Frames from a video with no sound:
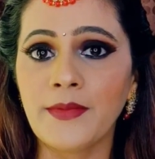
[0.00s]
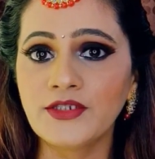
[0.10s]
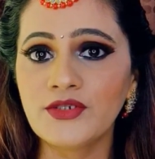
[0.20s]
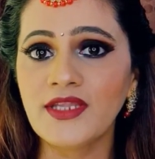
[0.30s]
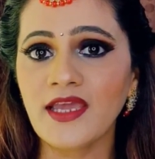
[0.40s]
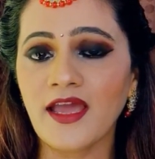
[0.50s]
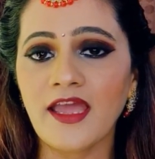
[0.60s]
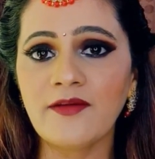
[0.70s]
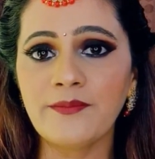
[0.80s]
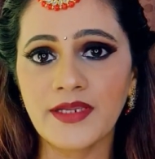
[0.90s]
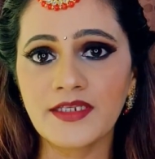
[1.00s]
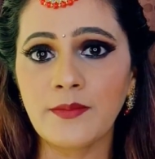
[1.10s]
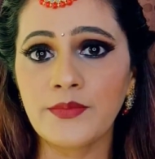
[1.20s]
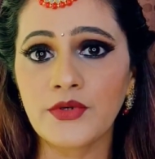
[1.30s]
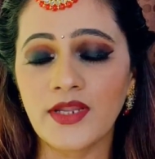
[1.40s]
But today I have picked
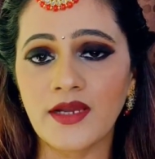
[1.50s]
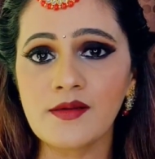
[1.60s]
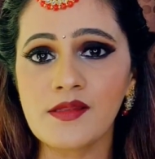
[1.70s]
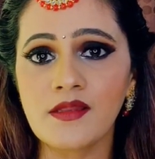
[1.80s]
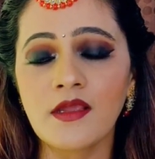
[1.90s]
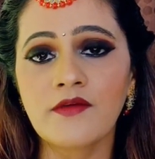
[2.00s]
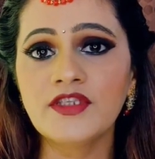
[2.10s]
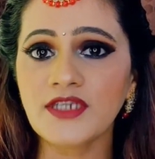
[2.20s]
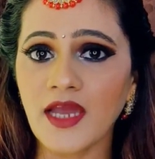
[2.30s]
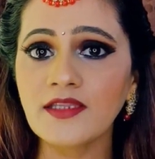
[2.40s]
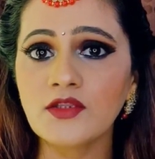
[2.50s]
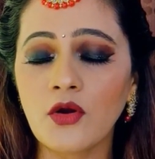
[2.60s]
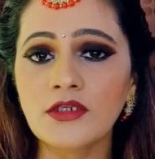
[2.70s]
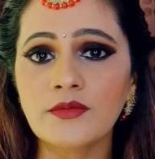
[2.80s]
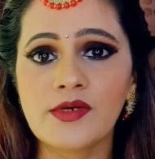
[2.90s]
up products which I
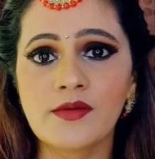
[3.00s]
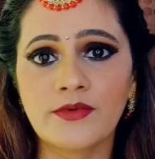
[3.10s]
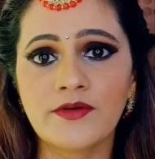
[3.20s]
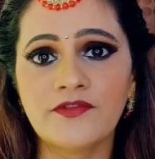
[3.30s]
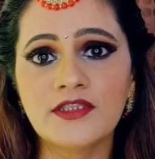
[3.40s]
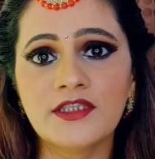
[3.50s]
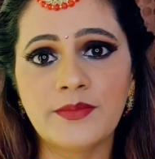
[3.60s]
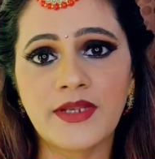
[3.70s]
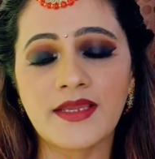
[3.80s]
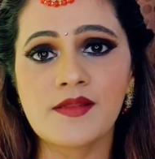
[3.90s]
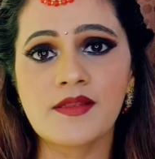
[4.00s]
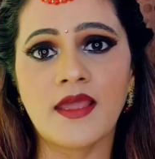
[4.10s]
thought were worth the price,